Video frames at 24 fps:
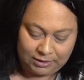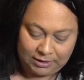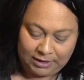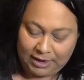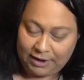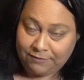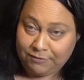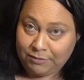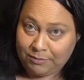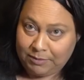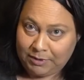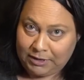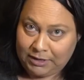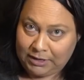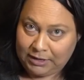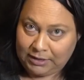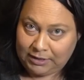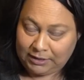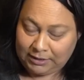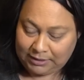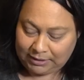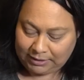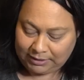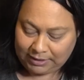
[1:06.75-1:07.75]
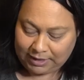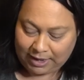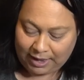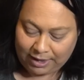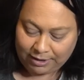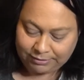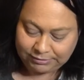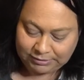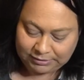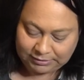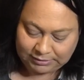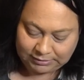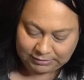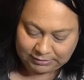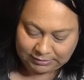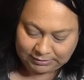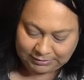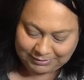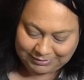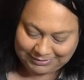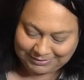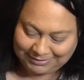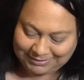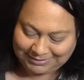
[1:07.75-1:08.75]
Everybody in the house
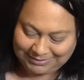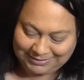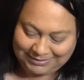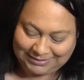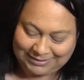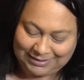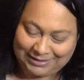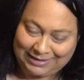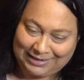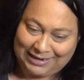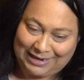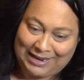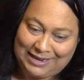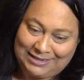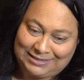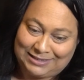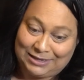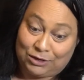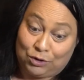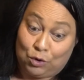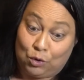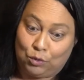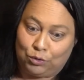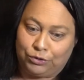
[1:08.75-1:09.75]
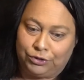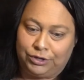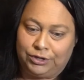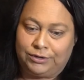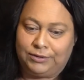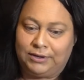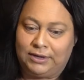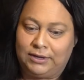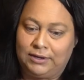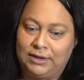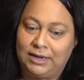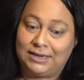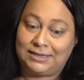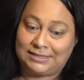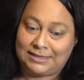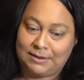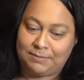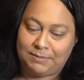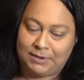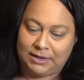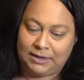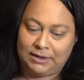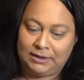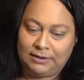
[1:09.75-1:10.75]
likes it cold, except
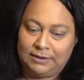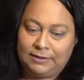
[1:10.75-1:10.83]
me.